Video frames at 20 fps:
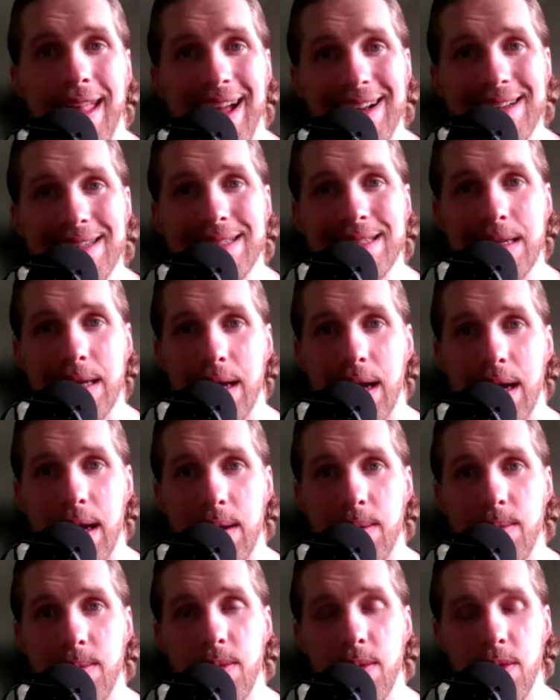next
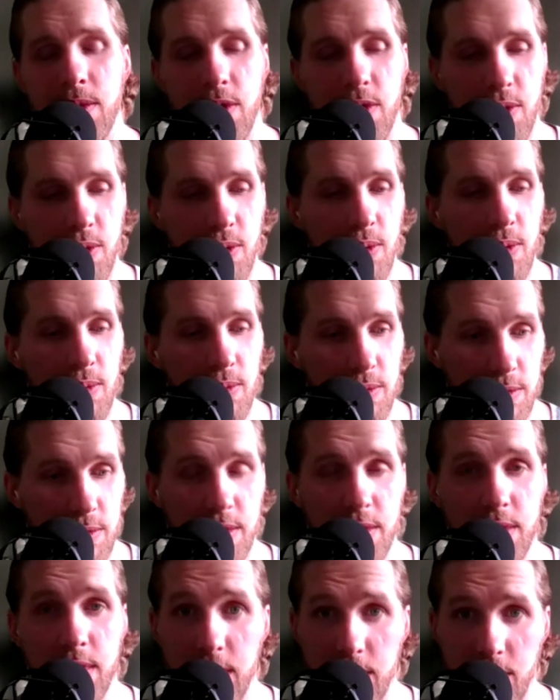time you
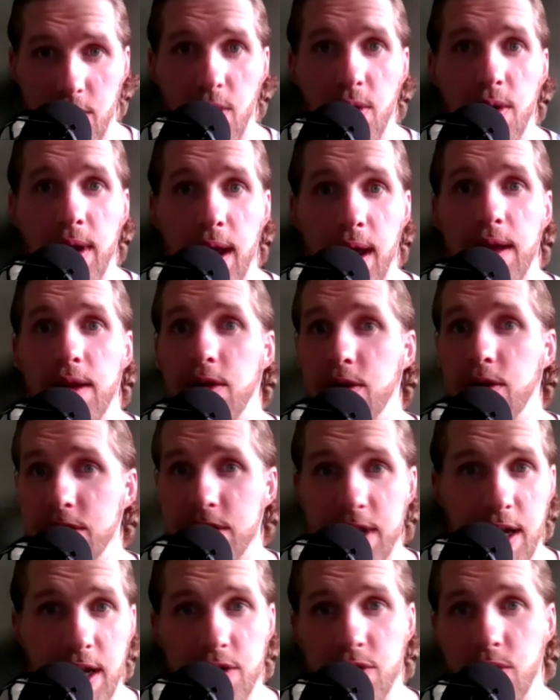can look at your
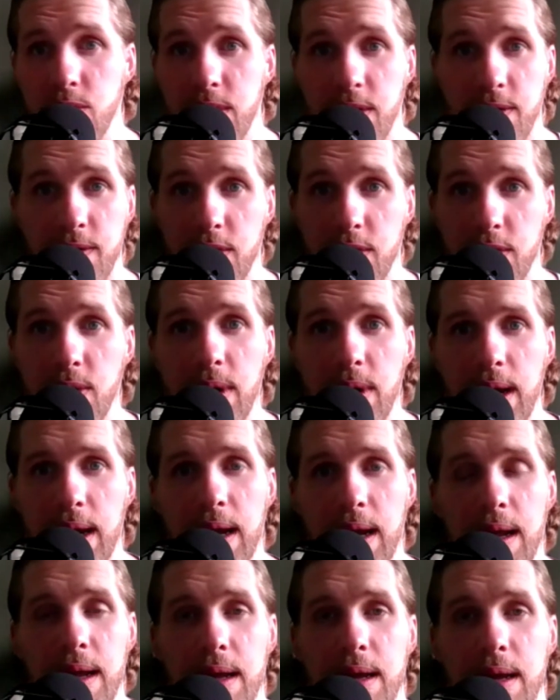schedule, whatever you're doing,